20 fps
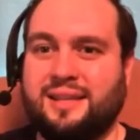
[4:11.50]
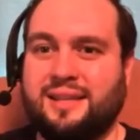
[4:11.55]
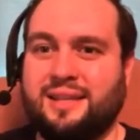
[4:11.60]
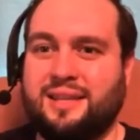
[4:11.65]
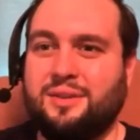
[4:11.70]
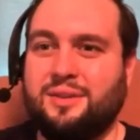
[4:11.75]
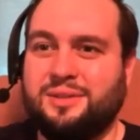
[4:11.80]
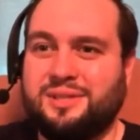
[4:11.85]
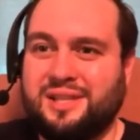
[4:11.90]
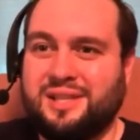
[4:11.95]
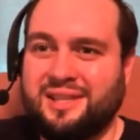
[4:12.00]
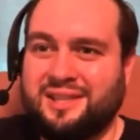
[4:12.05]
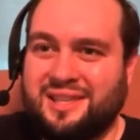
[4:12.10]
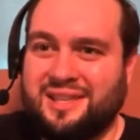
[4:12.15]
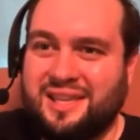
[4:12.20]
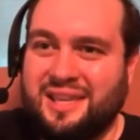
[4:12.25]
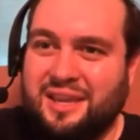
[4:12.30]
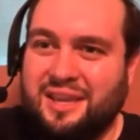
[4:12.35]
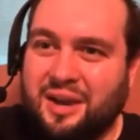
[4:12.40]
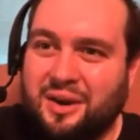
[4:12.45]
It's like using the
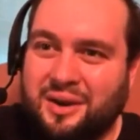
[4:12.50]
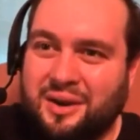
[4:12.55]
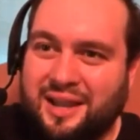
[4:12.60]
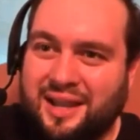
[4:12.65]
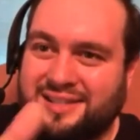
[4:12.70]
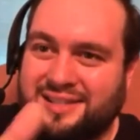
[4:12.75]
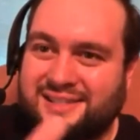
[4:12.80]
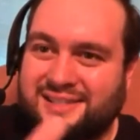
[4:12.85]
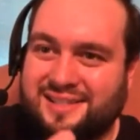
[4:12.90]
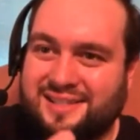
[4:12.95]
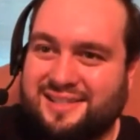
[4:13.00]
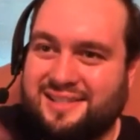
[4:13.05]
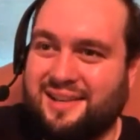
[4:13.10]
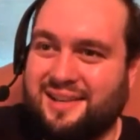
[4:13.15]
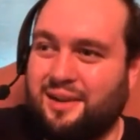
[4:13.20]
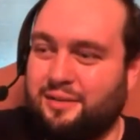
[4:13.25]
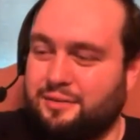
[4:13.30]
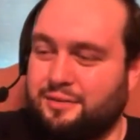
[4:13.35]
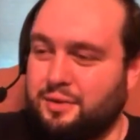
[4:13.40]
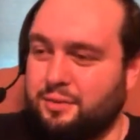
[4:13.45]
ego against
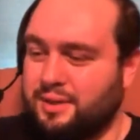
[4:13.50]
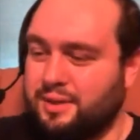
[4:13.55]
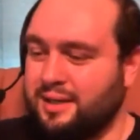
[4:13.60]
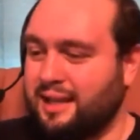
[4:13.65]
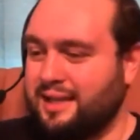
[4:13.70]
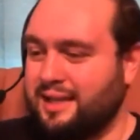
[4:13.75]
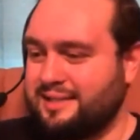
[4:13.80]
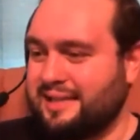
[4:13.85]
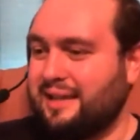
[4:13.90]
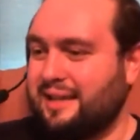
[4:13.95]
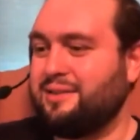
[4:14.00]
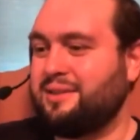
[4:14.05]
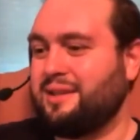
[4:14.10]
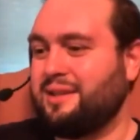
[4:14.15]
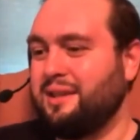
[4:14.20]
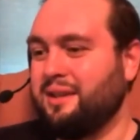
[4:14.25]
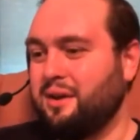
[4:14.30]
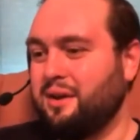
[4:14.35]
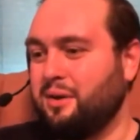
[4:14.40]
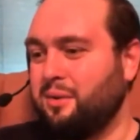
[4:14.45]
itself. You realize how the
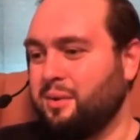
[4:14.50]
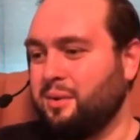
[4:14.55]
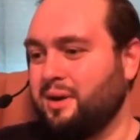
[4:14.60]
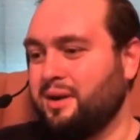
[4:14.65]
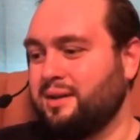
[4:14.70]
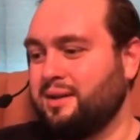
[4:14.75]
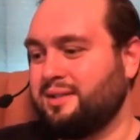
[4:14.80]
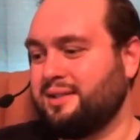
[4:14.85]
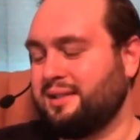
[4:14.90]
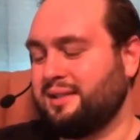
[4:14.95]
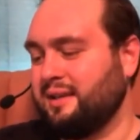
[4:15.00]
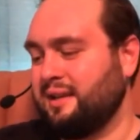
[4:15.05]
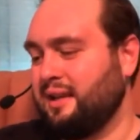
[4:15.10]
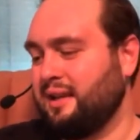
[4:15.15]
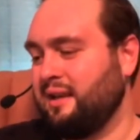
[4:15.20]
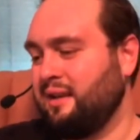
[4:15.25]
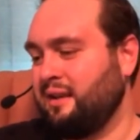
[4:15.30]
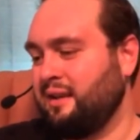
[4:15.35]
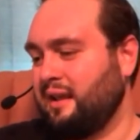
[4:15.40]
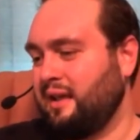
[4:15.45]
ego works and
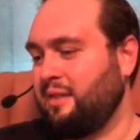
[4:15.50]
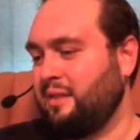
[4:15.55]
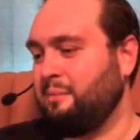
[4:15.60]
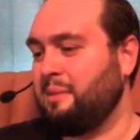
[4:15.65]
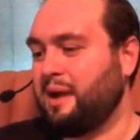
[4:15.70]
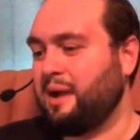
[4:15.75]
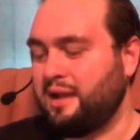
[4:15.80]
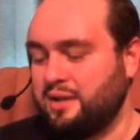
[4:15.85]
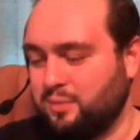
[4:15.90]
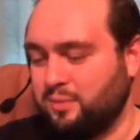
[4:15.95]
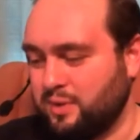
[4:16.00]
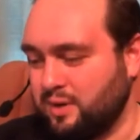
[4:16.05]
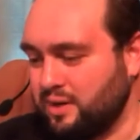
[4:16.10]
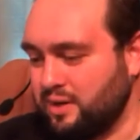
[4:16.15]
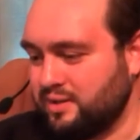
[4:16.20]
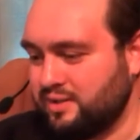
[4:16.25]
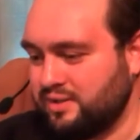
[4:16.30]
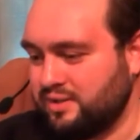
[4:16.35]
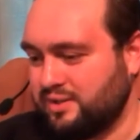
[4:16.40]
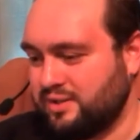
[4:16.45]
how the mind
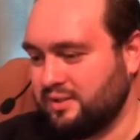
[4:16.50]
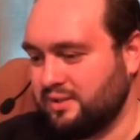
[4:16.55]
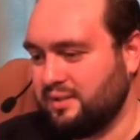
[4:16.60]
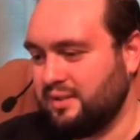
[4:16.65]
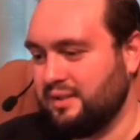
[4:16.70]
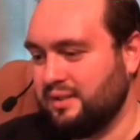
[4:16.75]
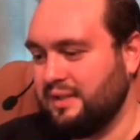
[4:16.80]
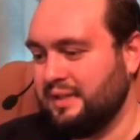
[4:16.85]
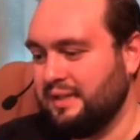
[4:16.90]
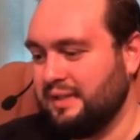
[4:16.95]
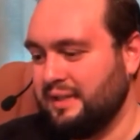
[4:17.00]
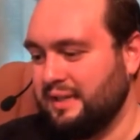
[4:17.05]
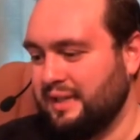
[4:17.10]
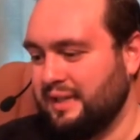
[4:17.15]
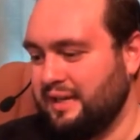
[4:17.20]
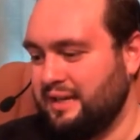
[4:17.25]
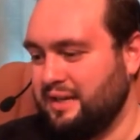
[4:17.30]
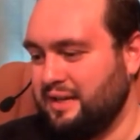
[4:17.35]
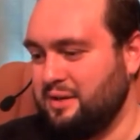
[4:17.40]
works. And